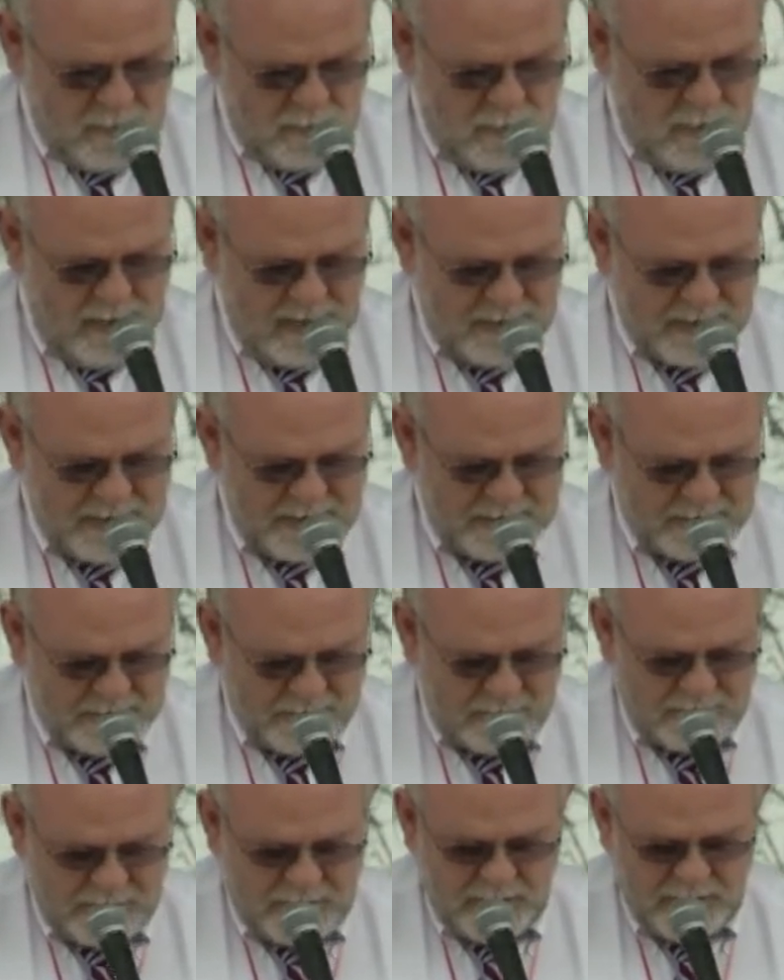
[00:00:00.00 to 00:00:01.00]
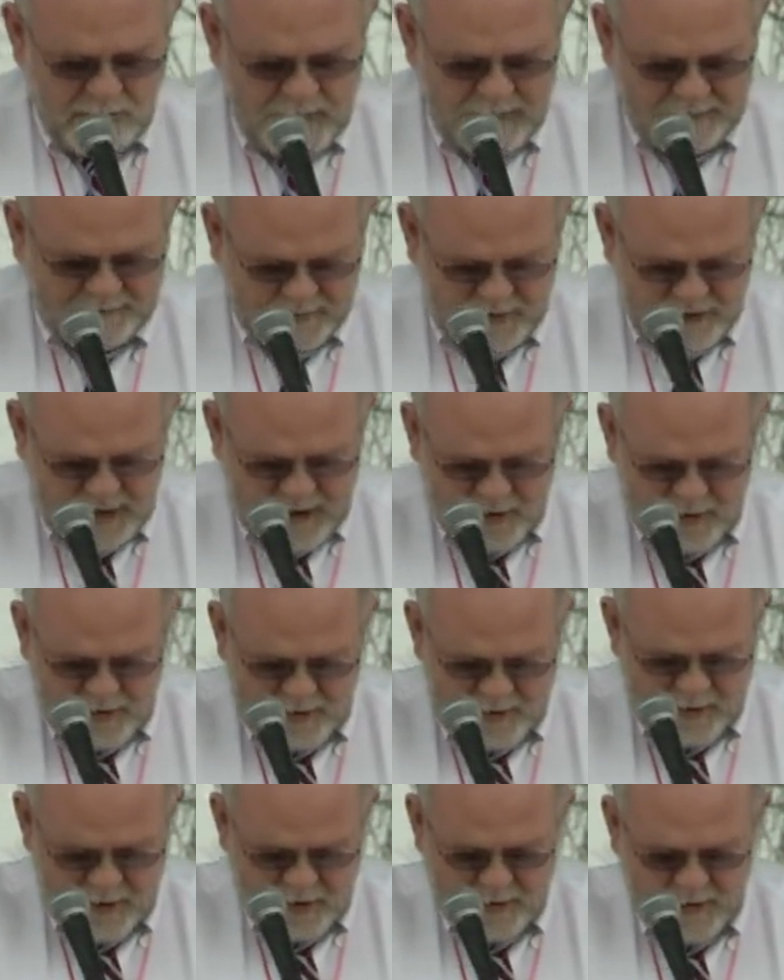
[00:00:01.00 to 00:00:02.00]
While it is true that your rights
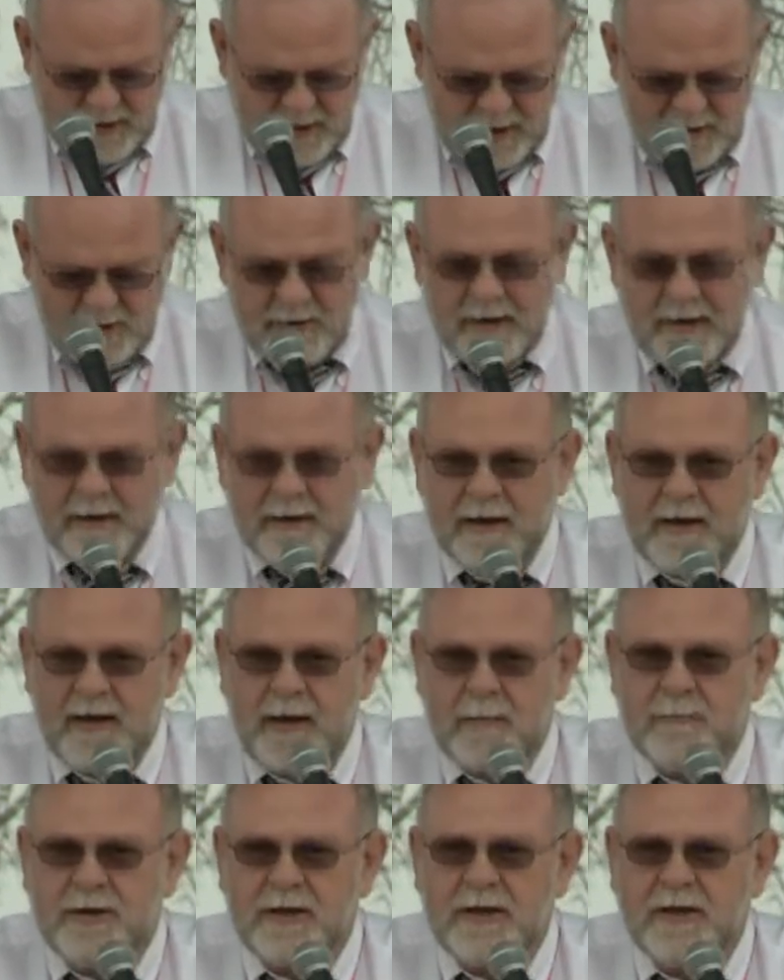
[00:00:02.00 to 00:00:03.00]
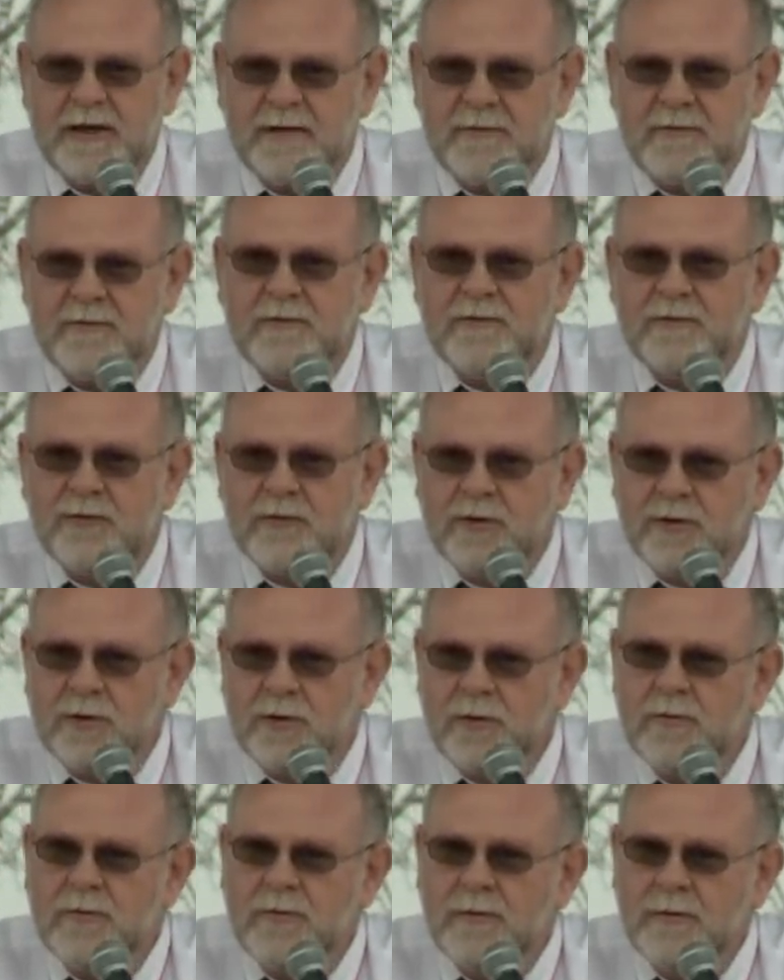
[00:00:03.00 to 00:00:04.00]
are inherent and cannot be given to
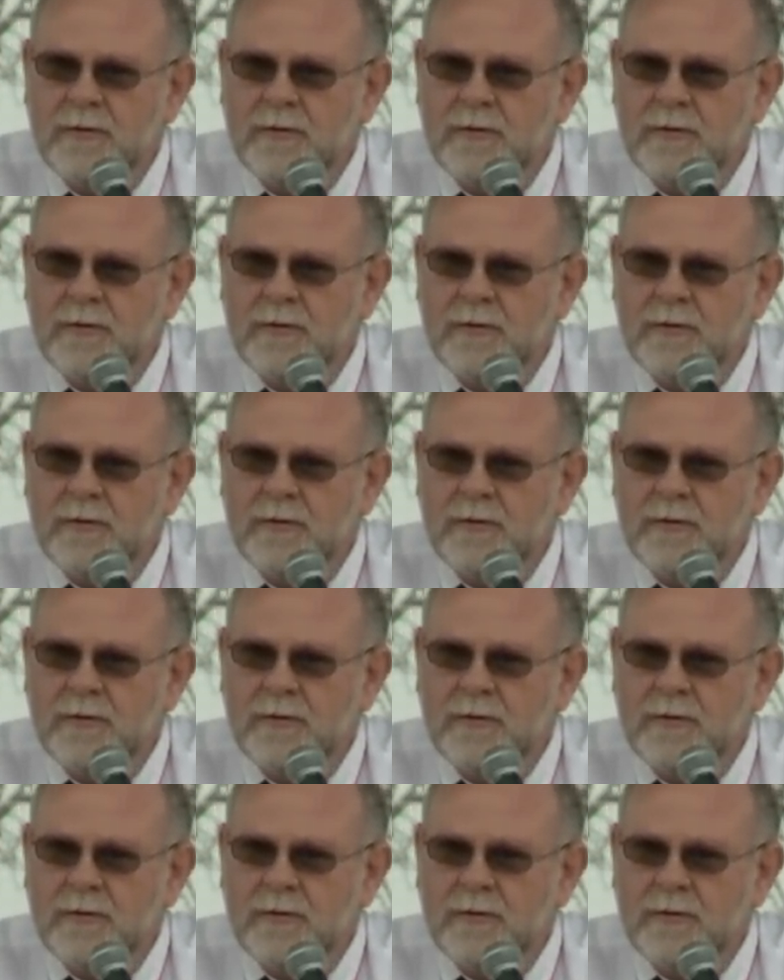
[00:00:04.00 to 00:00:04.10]
you,